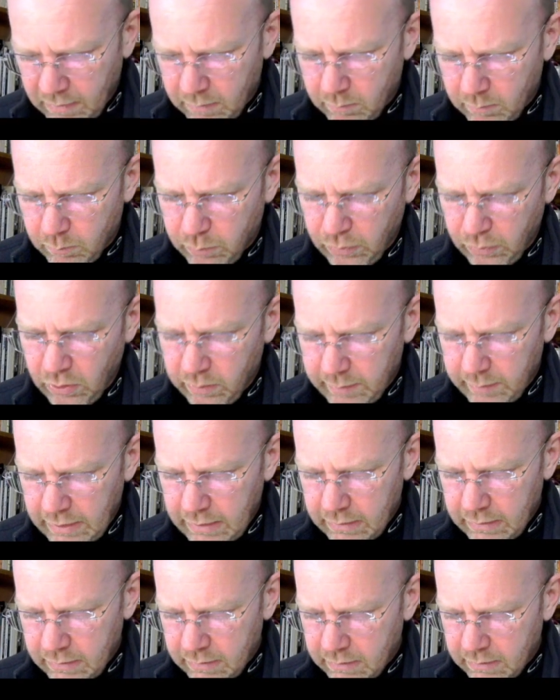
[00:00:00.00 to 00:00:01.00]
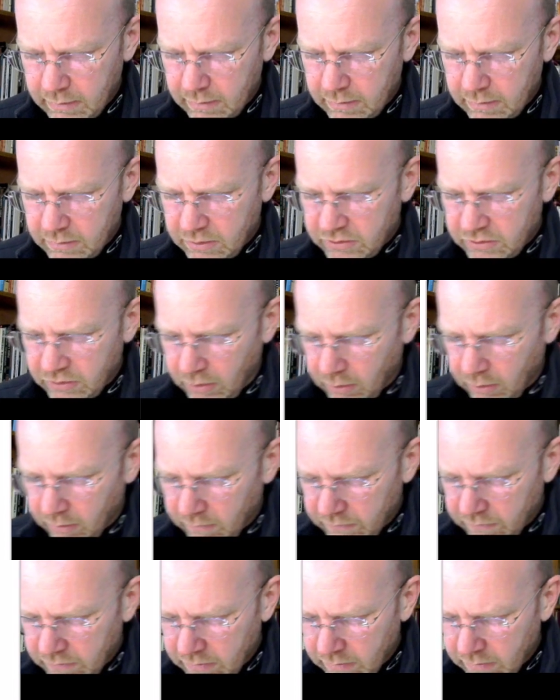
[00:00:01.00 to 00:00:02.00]
bromine
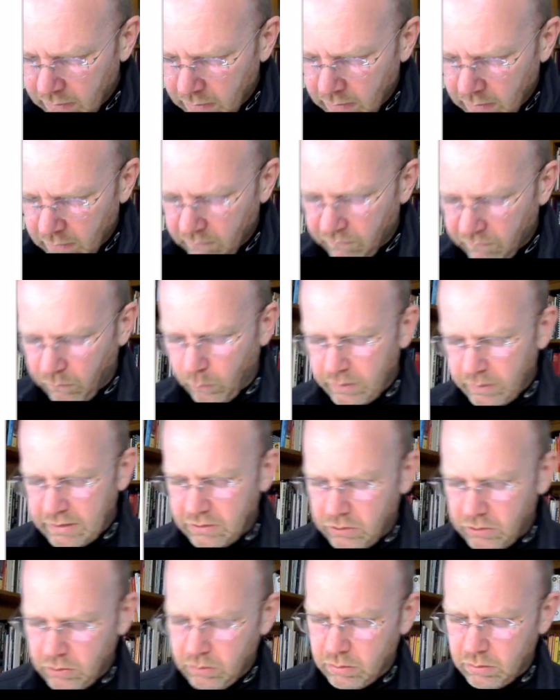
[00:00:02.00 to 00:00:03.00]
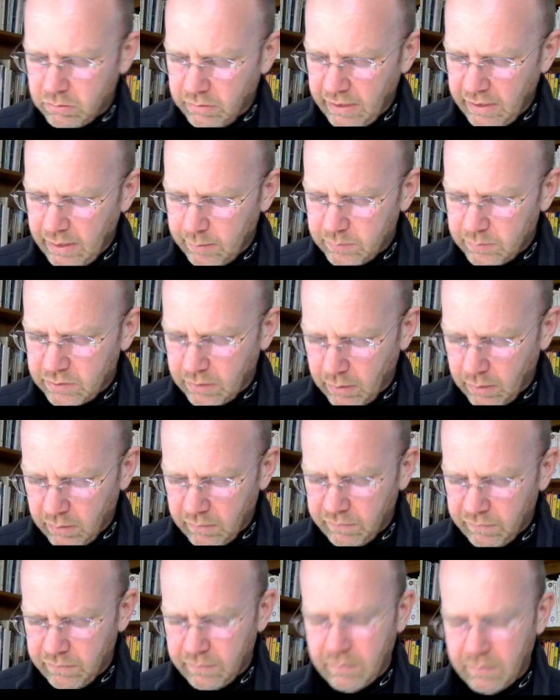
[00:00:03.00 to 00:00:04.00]
dissolves, 42 grams
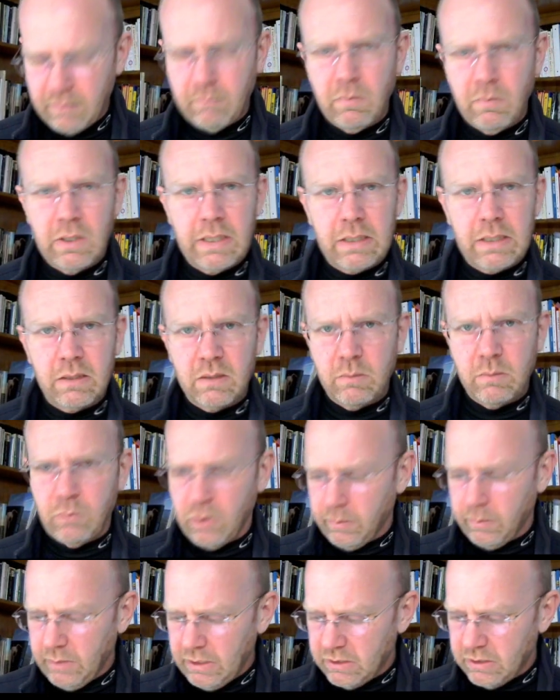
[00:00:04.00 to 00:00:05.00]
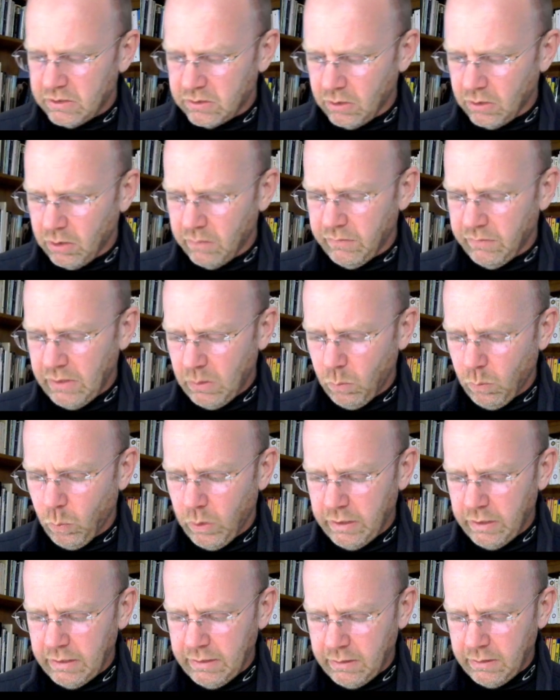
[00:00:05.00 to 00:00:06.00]
of molecular bromine dissolve in
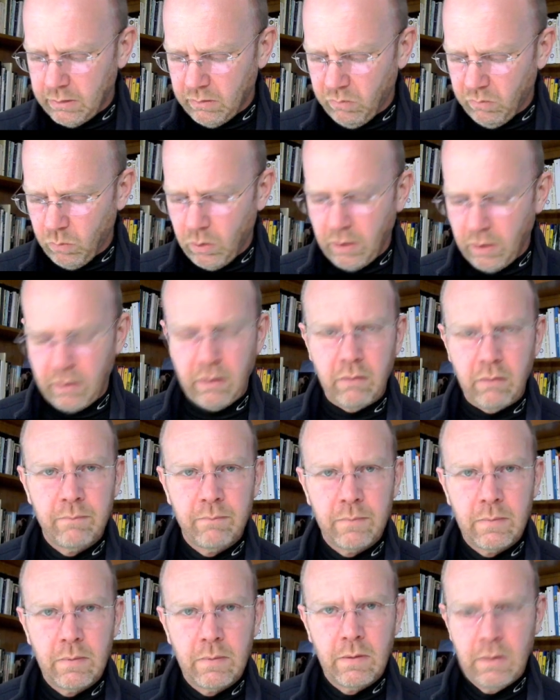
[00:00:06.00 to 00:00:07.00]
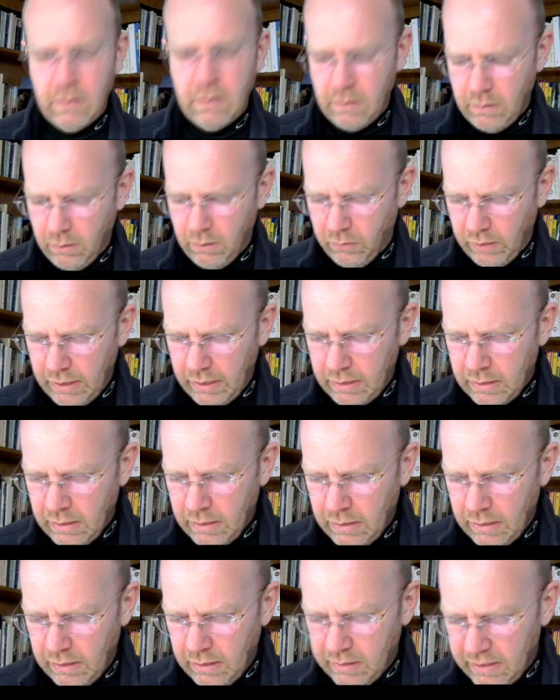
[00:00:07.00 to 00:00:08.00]
1 liter of water. Okay,
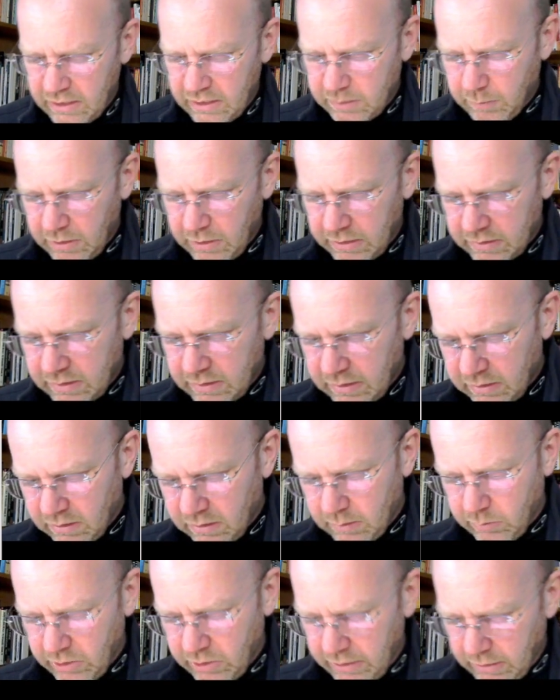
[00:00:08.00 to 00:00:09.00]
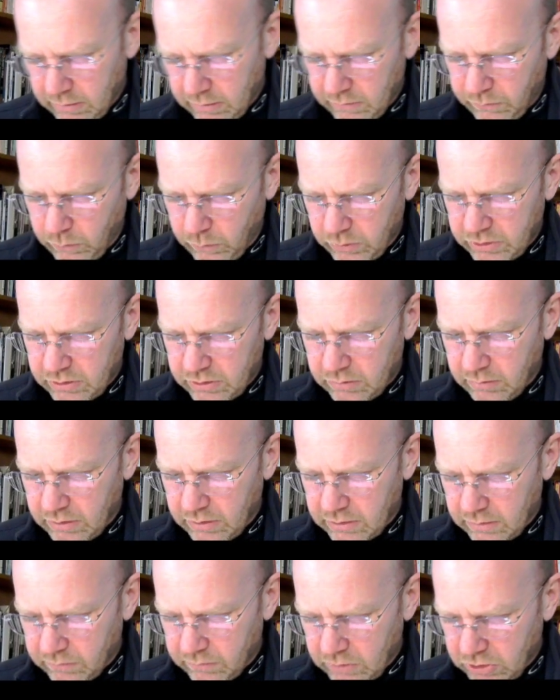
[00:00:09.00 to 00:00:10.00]
and that's because this intermolecular force is
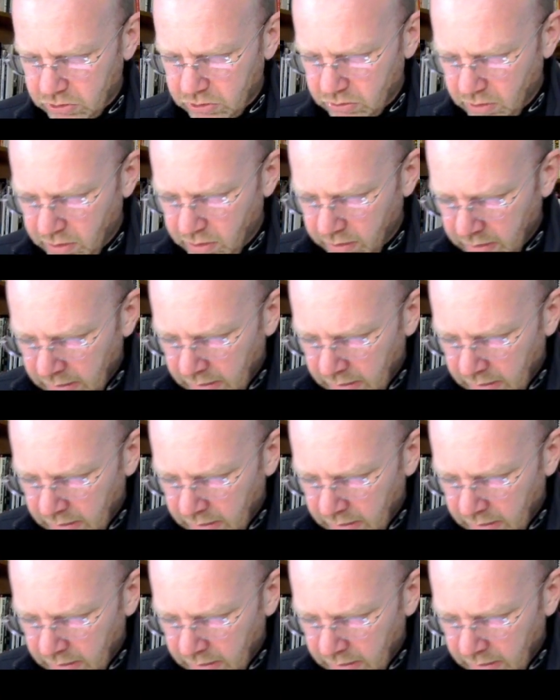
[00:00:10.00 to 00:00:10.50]
relatively strong.